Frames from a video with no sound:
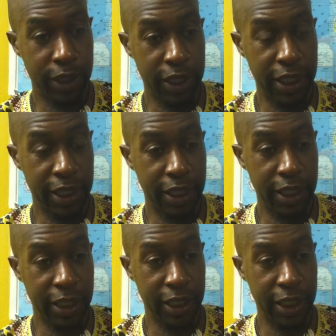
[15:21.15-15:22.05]

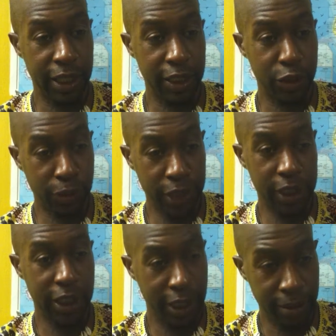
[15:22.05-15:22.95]
the street
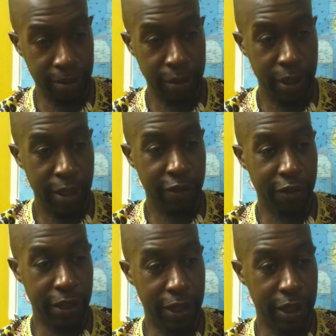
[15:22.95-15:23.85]
team,
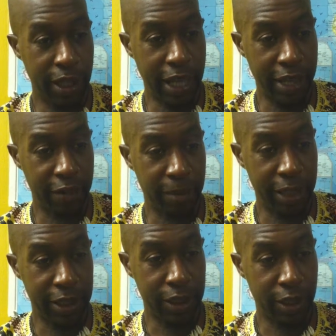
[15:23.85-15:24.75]
for lack of a
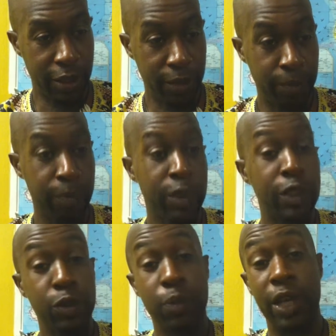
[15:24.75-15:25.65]
better term,
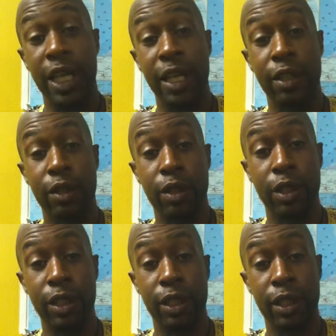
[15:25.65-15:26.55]
to spread
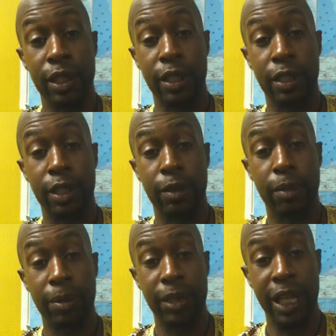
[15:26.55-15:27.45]
the
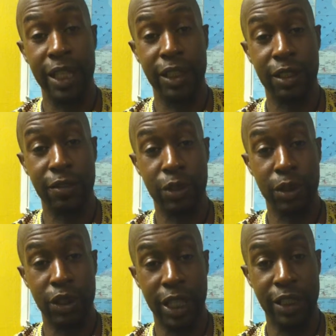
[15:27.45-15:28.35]
publication of
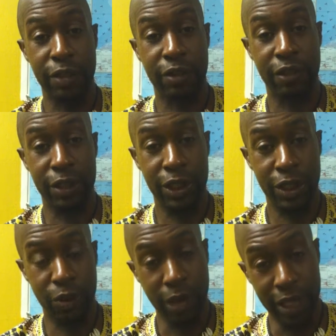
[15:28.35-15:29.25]
George Jackson
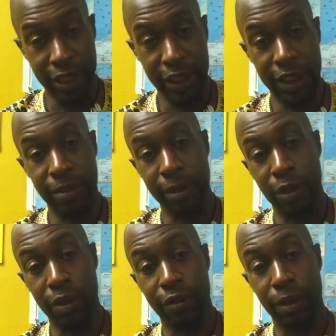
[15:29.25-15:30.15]
University throughout the system in
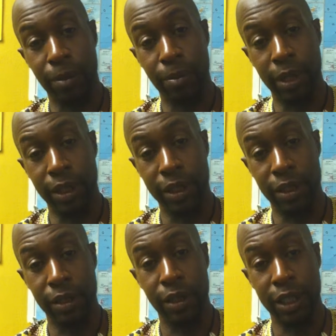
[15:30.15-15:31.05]
order for
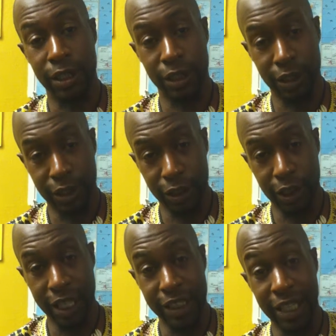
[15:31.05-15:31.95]
brothers and sisters
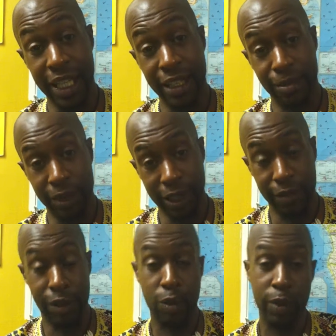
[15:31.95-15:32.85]
to educate
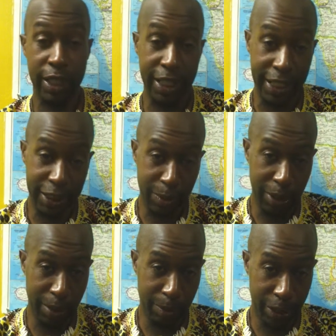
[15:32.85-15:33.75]
themselves on what it is to
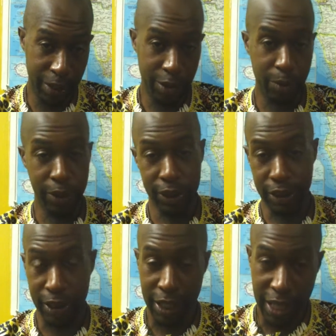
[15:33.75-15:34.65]
be a political
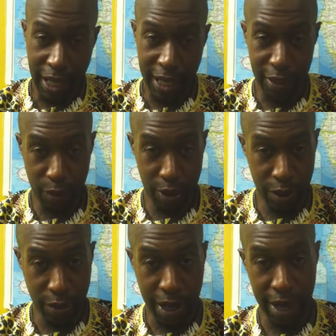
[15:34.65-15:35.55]
prisoner and the
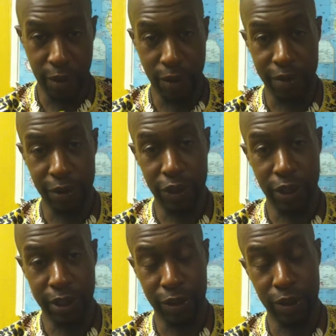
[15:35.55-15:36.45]
worldwide
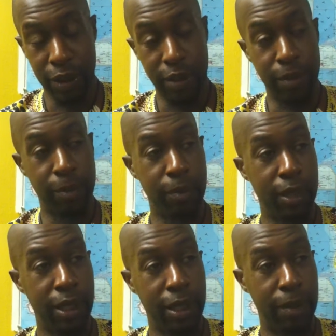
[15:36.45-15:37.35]
revolutionary struggle
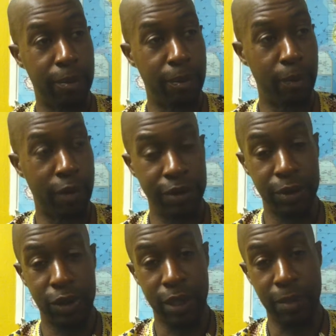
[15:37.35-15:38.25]
of
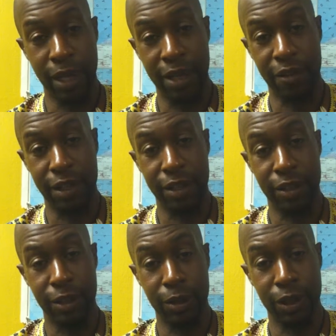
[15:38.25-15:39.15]
revolutionary Pan-African
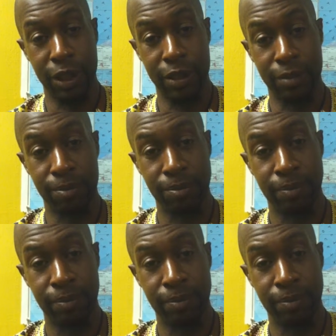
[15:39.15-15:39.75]
socialism.